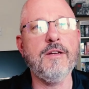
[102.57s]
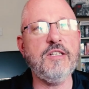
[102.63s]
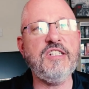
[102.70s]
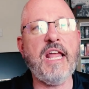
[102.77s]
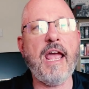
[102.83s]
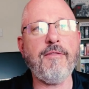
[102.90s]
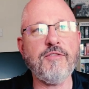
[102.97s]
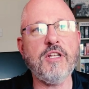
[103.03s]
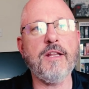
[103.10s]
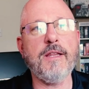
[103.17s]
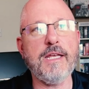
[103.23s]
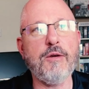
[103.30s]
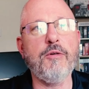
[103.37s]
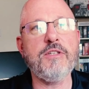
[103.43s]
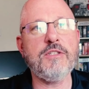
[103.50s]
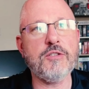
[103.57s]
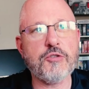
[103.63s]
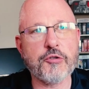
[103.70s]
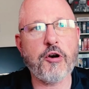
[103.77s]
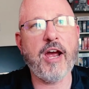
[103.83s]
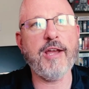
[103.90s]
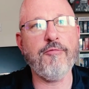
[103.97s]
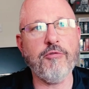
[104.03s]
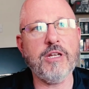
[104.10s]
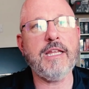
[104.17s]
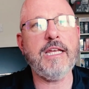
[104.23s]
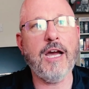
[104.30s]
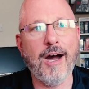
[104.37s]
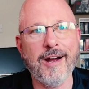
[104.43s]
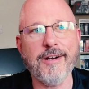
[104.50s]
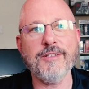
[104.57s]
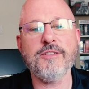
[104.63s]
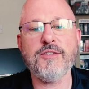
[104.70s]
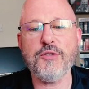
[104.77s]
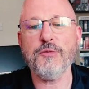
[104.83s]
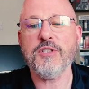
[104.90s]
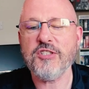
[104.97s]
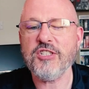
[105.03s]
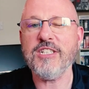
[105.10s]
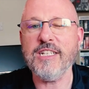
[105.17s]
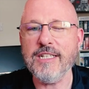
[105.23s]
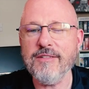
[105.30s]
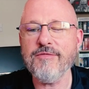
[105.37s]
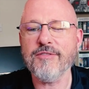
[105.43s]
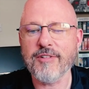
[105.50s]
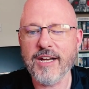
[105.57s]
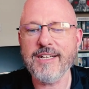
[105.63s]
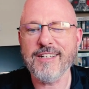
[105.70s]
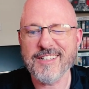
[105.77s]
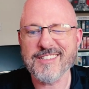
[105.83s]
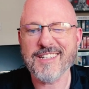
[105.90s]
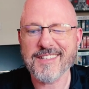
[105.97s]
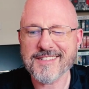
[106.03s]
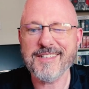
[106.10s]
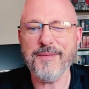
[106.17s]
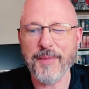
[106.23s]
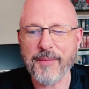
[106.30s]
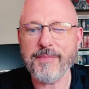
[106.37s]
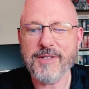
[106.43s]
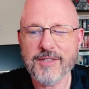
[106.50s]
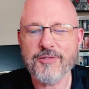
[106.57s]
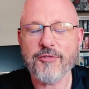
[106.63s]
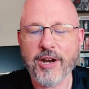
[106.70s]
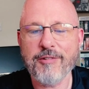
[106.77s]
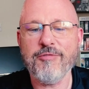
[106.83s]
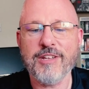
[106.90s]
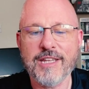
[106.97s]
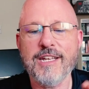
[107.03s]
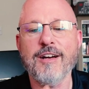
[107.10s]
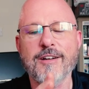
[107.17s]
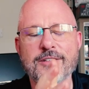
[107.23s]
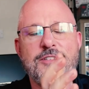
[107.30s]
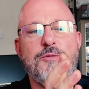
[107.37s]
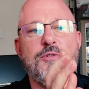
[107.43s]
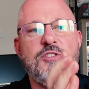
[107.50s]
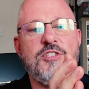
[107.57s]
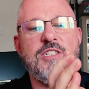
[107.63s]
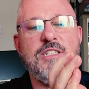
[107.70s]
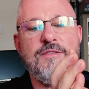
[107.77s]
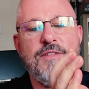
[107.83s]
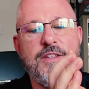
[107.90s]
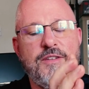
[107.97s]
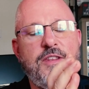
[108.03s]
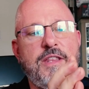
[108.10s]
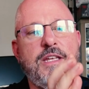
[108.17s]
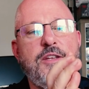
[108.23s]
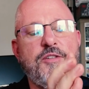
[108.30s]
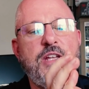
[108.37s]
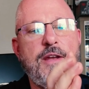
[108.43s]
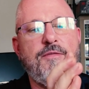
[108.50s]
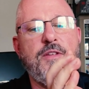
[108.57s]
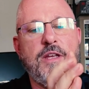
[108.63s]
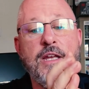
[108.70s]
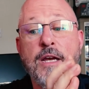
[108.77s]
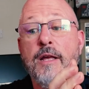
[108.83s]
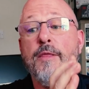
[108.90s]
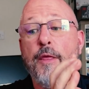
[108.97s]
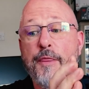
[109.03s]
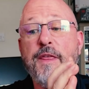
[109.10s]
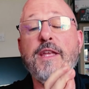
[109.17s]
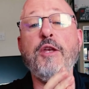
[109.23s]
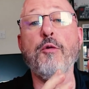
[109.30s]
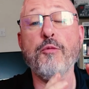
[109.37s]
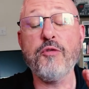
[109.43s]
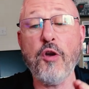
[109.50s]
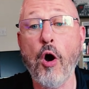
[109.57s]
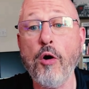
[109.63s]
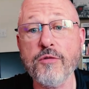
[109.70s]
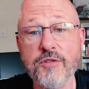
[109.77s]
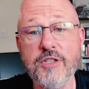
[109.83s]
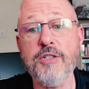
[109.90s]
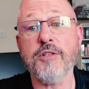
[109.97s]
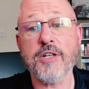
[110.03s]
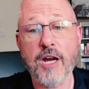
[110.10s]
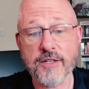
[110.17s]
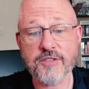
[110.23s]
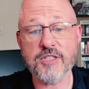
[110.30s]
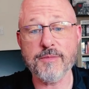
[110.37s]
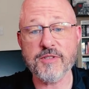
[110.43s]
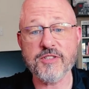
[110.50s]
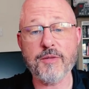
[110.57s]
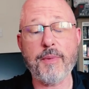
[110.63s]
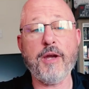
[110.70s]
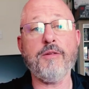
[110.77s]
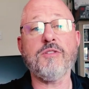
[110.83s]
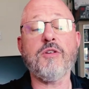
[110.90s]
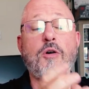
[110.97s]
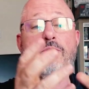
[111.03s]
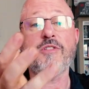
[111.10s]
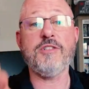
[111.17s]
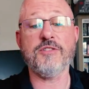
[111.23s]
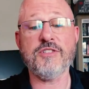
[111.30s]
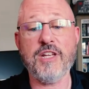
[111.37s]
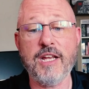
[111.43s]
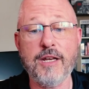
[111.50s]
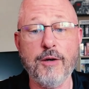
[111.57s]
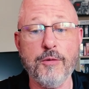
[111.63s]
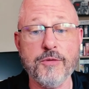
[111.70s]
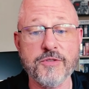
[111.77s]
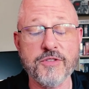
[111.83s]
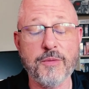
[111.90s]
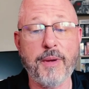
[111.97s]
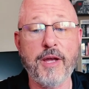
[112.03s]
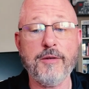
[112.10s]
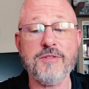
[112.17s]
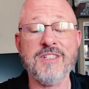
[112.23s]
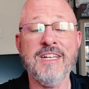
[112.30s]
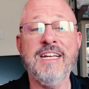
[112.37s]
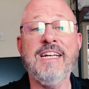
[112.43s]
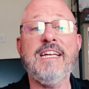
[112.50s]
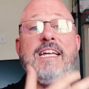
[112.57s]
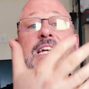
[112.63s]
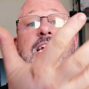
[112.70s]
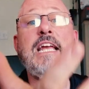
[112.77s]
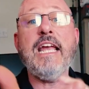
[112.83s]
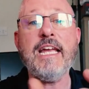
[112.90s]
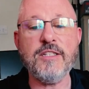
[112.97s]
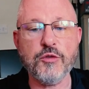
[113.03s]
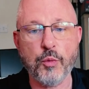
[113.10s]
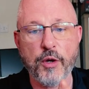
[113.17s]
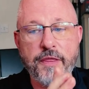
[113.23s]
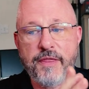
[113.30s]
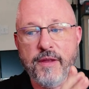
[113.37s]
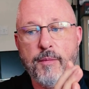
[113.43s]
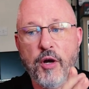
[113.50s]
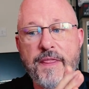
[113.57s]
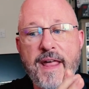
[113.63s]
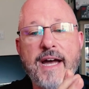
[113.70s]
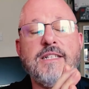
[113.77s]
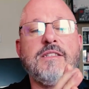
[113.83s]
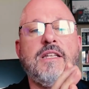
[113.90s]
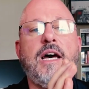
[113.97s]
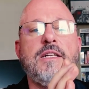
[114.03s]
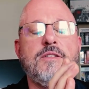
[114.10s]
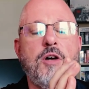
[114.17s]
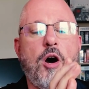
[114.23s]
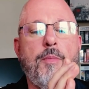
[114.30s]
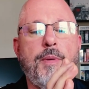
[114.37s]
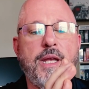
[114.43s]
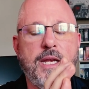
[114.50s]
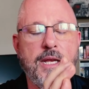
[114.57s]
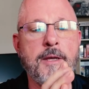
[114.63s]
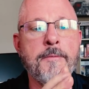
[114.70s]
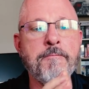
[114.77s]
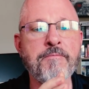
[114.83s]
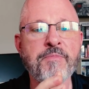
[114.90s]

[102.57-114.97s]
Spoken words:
going to try really hard to achieve, right? Because that's commitment, try really hard to achieve. That's the thing you're definitely, the thing you'll talk to your customers about, talk to your stakeholders about, engage with them on that topic.